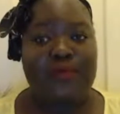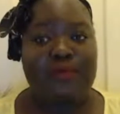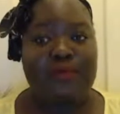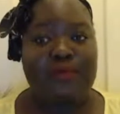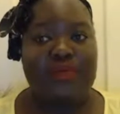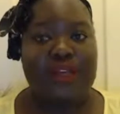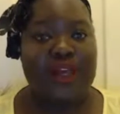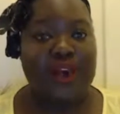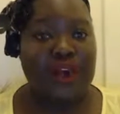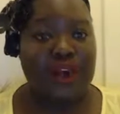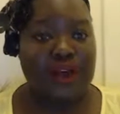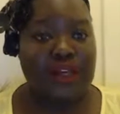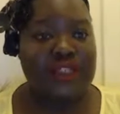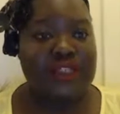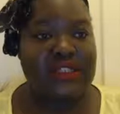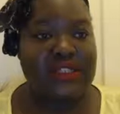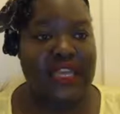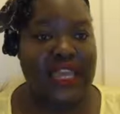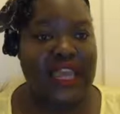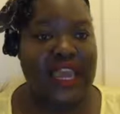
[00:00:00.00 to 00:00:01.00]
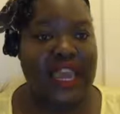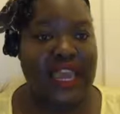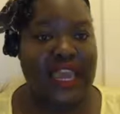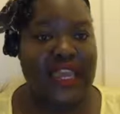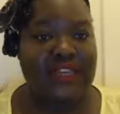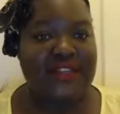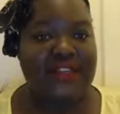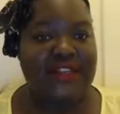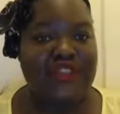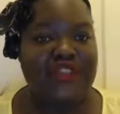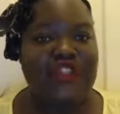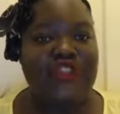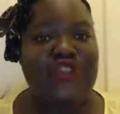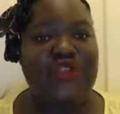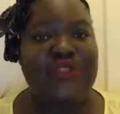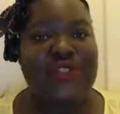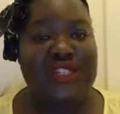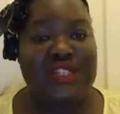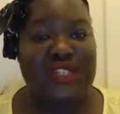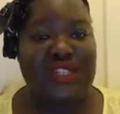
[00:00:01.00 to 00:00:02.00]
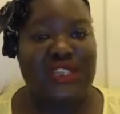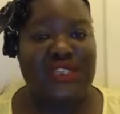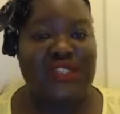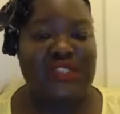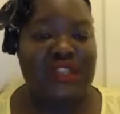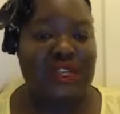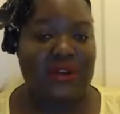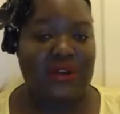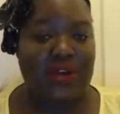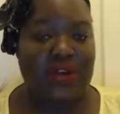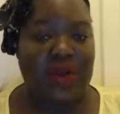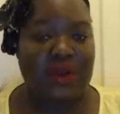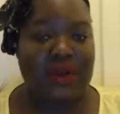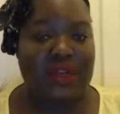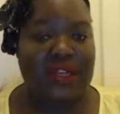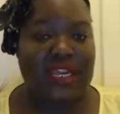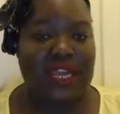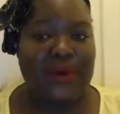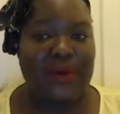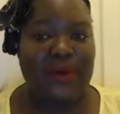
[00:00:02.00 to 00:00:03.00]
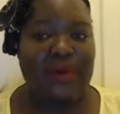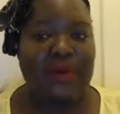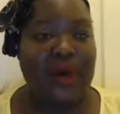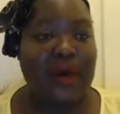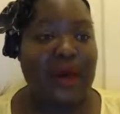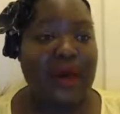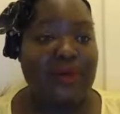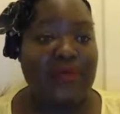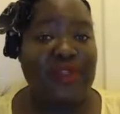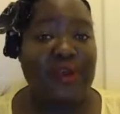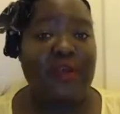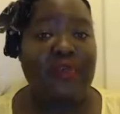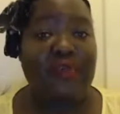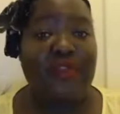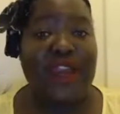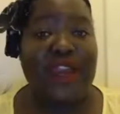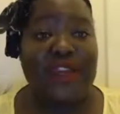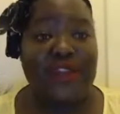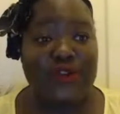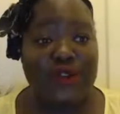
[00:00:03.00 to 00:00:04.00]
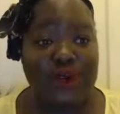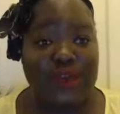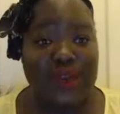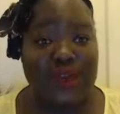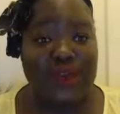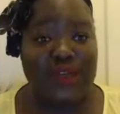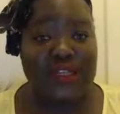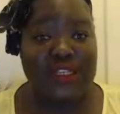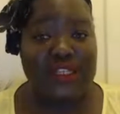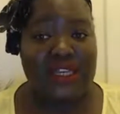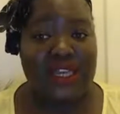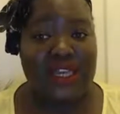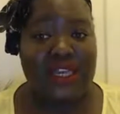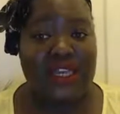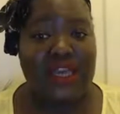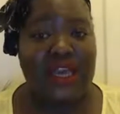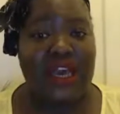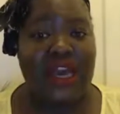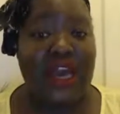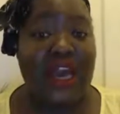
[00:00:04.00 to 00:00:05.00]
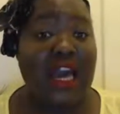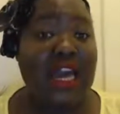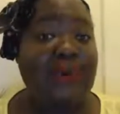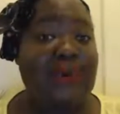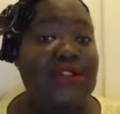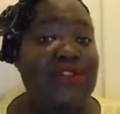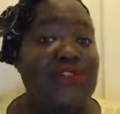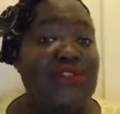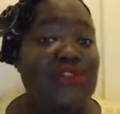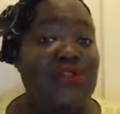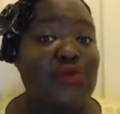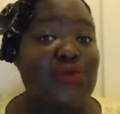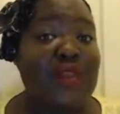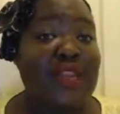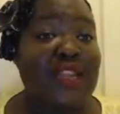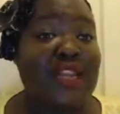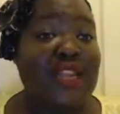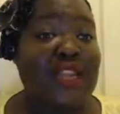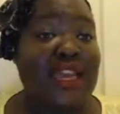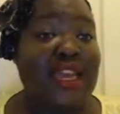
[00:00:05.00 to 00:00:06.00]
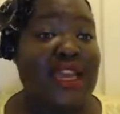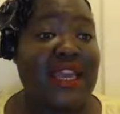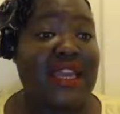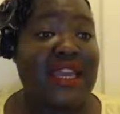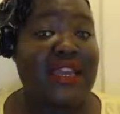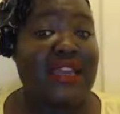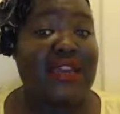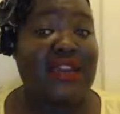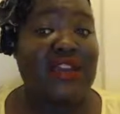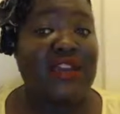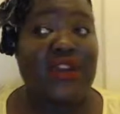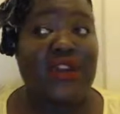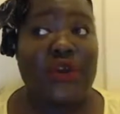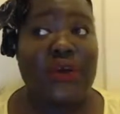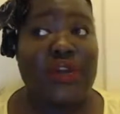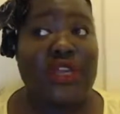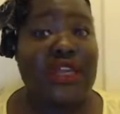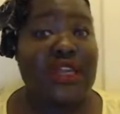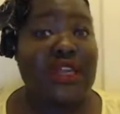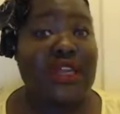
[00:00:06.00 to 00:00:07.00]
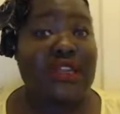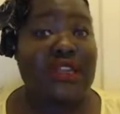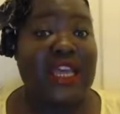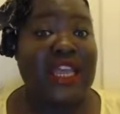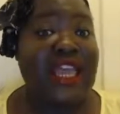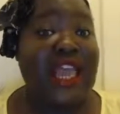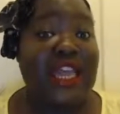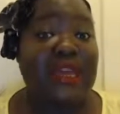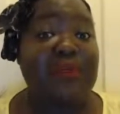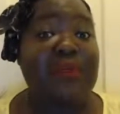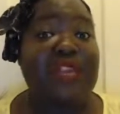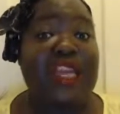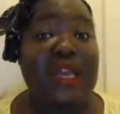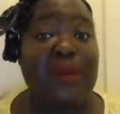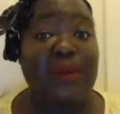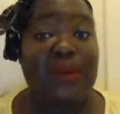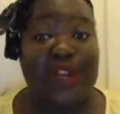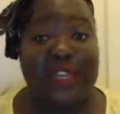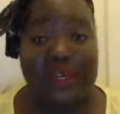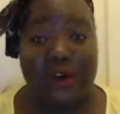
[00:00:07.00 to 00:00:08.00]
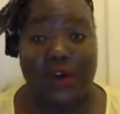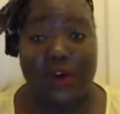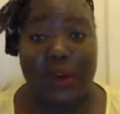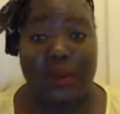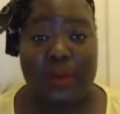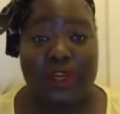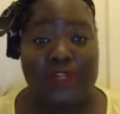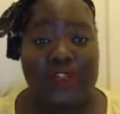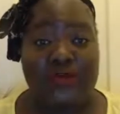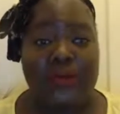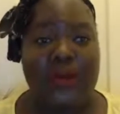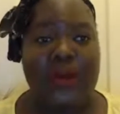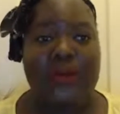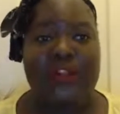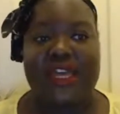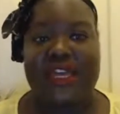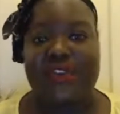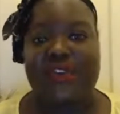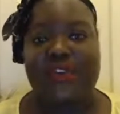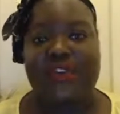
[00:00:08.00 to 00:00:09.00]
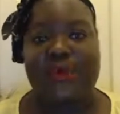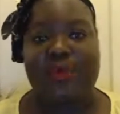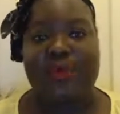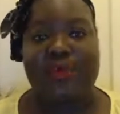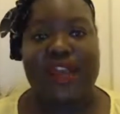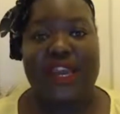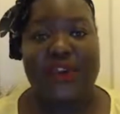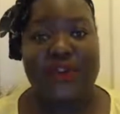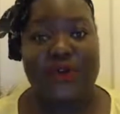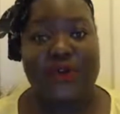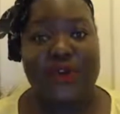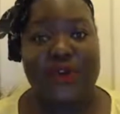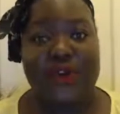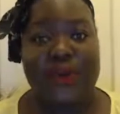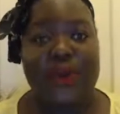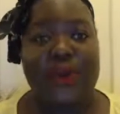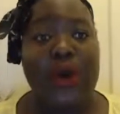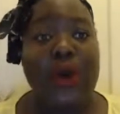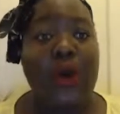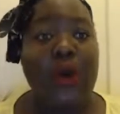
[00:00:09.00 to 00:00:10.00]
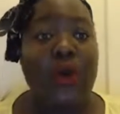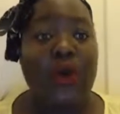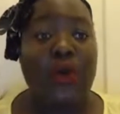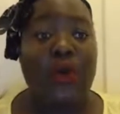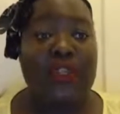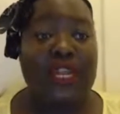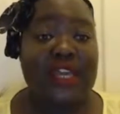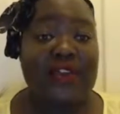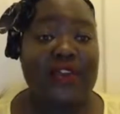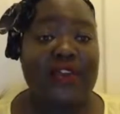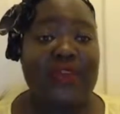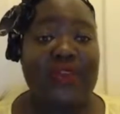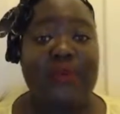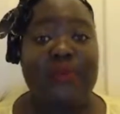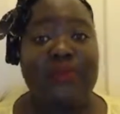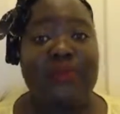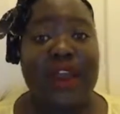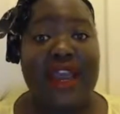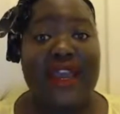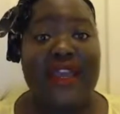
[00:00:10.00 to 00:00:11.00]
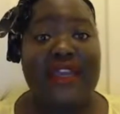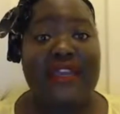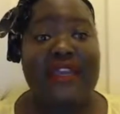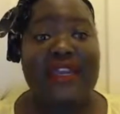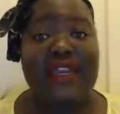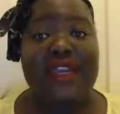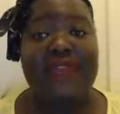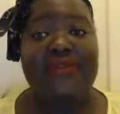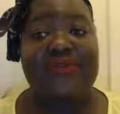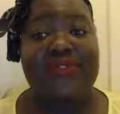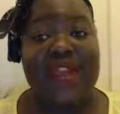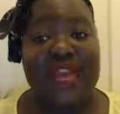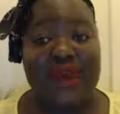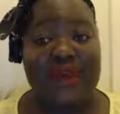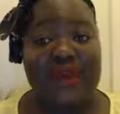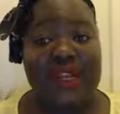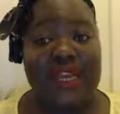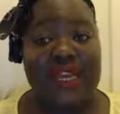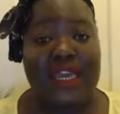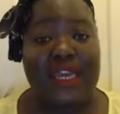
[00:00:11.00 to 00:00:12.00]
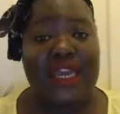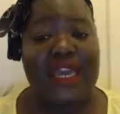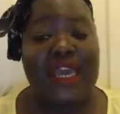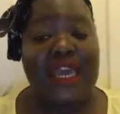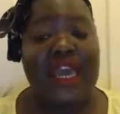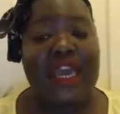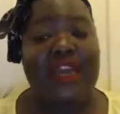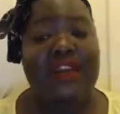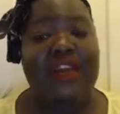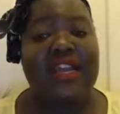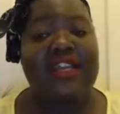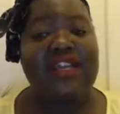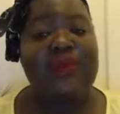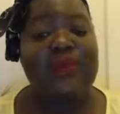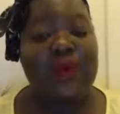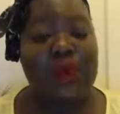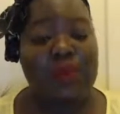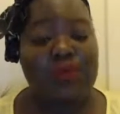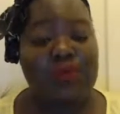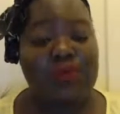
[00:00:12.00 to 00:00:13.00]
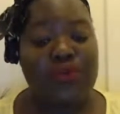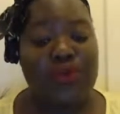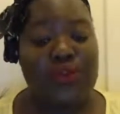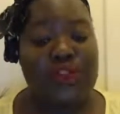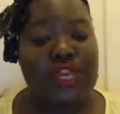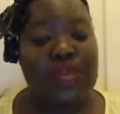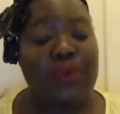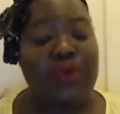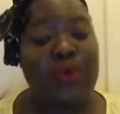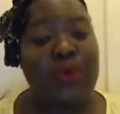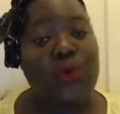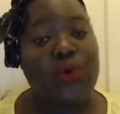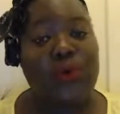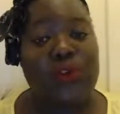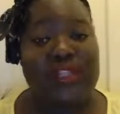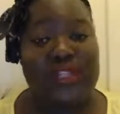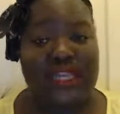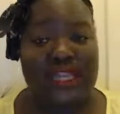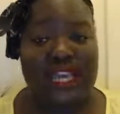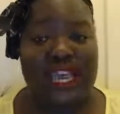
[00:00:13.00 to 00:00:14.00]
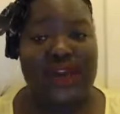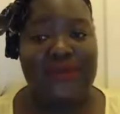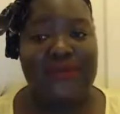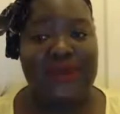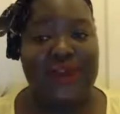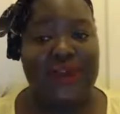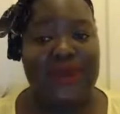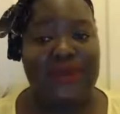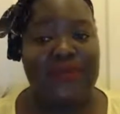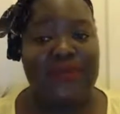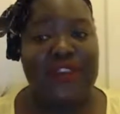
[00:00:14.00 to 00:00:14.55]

Because they had duties in common. They were part of the bridal party. I'm assuming that they had people in common as well. They knew the bridegroom, or they knew the bride and the family. And that's what brought them all together.